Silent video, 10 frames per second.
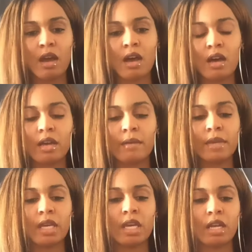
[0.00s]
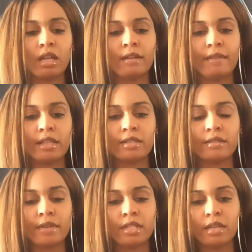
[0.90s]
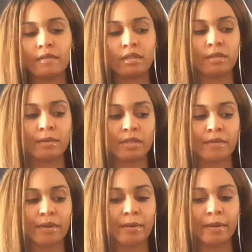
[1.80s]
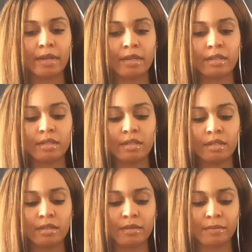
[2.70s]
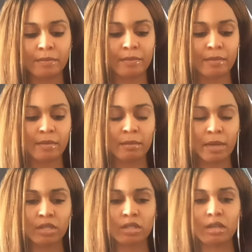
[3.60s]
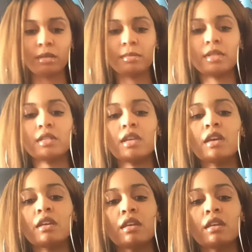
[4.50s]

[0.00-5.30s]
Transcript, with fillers: Uh, can we again clarify this to verse seven of swords for Aquarius? Page of Cups, yeah.